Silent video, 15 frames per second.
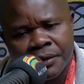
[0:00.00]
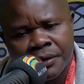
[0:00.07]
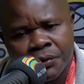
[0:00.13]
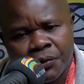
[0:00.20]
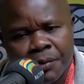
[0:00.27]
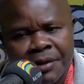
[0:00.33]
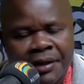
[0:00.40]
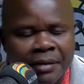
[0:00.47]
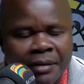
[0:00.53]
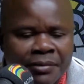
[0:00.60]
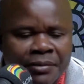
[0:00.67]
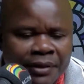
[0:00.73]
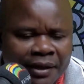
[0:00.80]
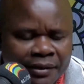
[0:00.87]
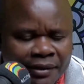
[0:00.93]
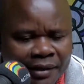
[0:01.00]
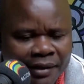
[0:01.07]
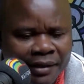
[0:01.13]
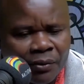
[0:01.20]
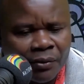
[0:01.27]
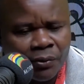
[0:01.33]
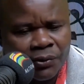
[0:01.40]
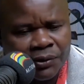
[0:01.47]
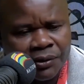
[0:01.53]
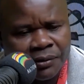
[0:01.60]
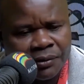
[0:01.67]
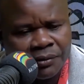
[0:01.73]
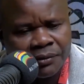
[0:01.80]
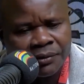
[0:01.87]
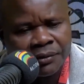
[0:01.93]
To the medium-sized Saccos
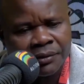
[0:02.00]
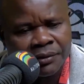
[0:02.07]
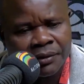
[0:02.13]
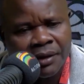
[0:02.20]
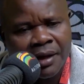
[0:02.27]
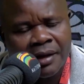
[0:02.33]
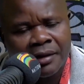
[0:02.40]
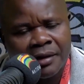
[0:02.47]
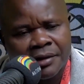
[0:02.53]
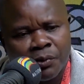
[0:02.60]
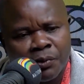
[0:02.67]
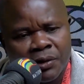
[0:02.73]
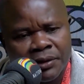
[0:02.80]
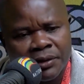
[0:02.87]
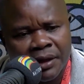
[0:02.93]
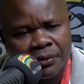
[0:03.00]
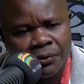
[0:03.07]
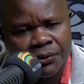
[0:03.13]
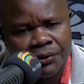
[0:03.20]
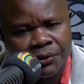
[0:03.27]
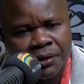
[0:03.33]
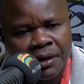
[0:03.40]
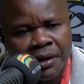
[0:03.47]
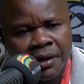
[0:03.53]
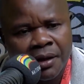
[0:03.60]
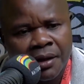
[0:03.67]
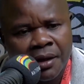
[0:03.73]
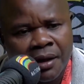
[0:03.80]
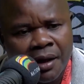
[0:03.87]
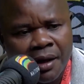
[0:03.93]
and the small Saccos,
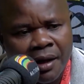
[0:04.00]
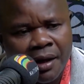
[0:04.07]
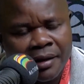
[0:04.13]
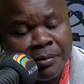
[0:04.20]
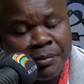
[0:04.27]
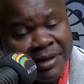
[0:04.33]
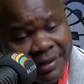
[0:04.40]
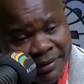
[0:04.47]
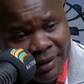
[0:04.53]
the minister